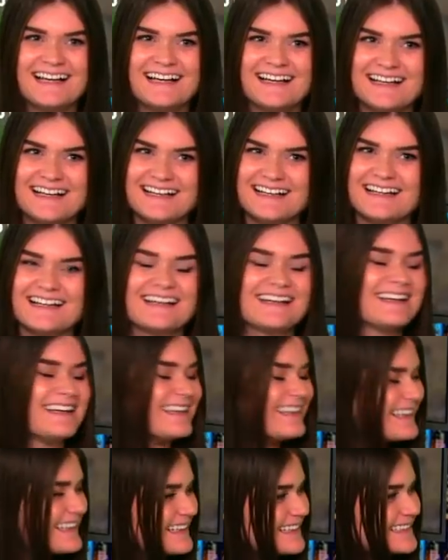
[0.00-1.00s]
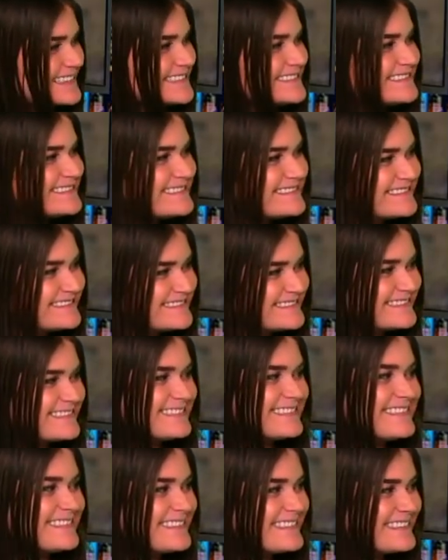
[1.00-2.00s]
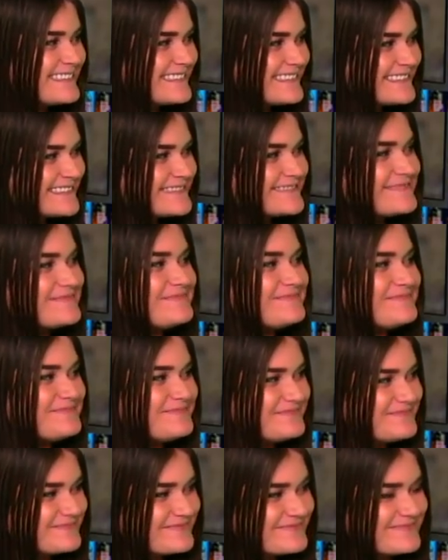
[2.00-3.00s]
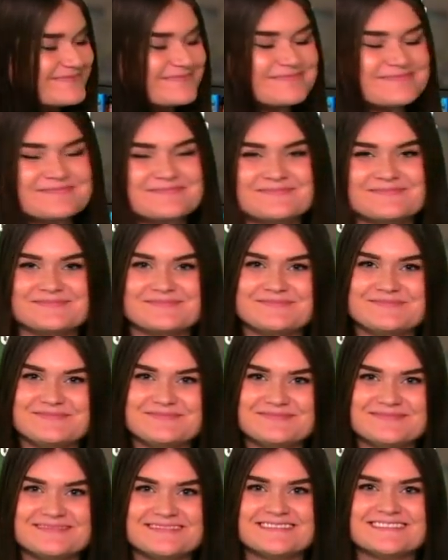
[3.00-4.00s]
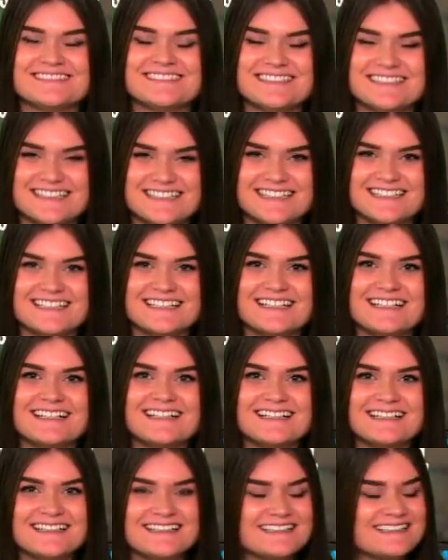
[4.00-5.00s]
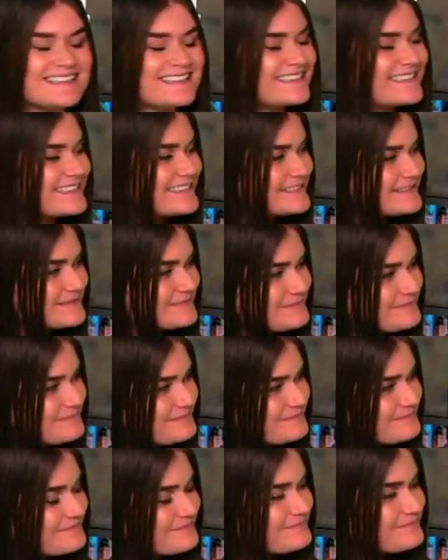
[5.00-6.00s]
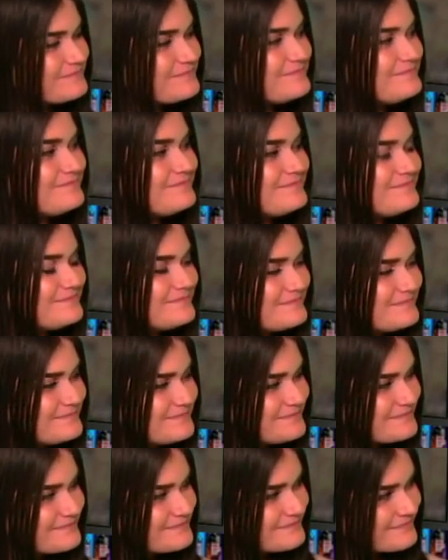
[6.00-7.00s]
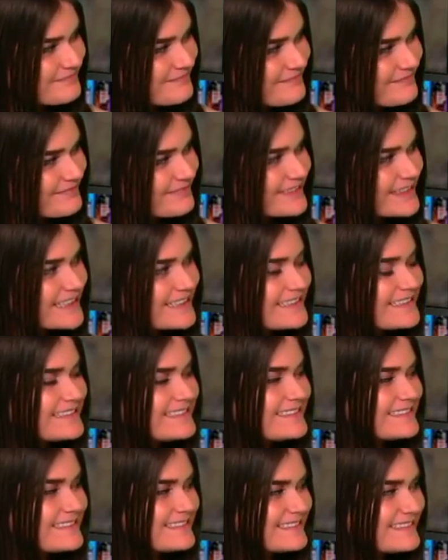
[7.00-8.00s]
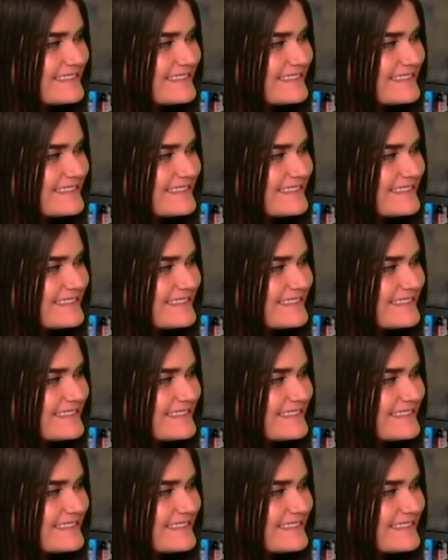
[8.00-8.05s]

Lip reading: (silent)